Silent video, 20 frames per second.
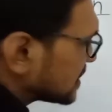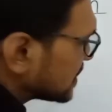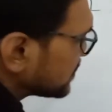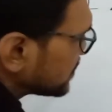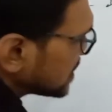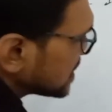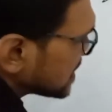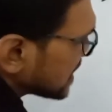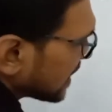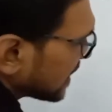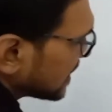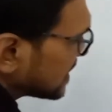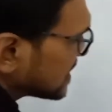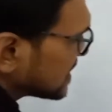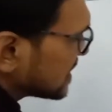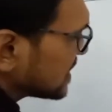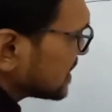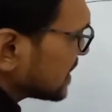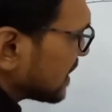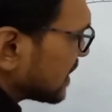this angle is
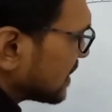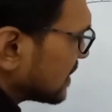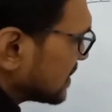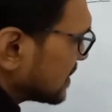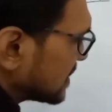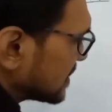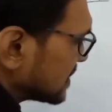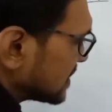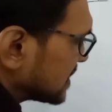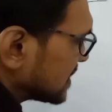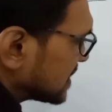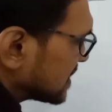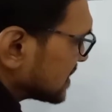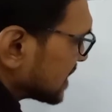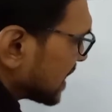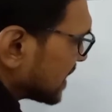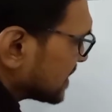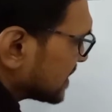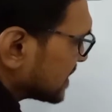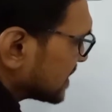theta, this is
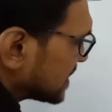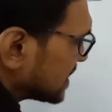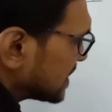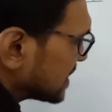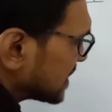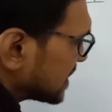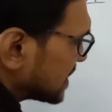90,